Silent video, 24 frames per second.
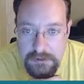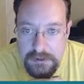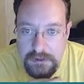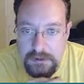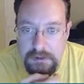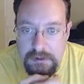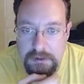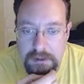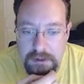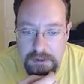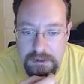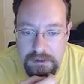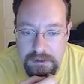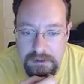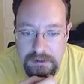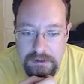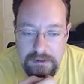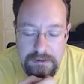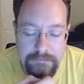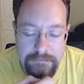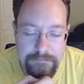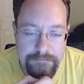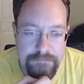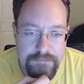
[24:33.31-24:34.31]
We need
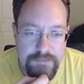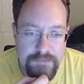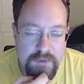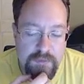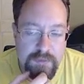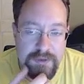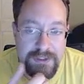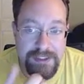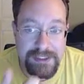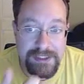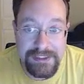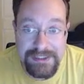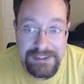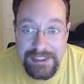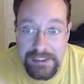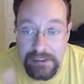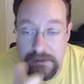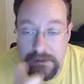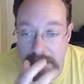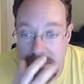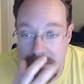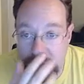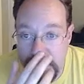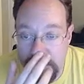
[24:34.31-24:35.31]
Git, and we
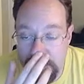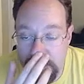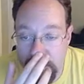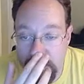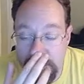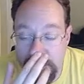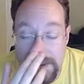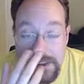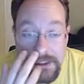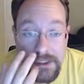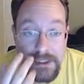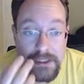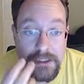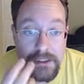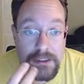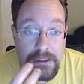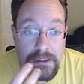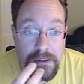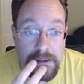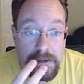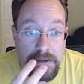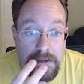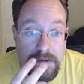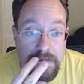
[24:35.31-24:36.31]
need the
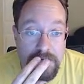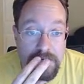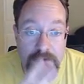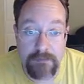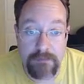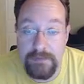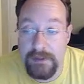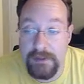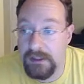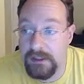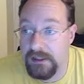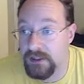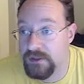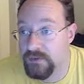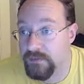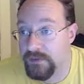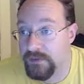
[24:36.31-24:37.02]
PHP CGI.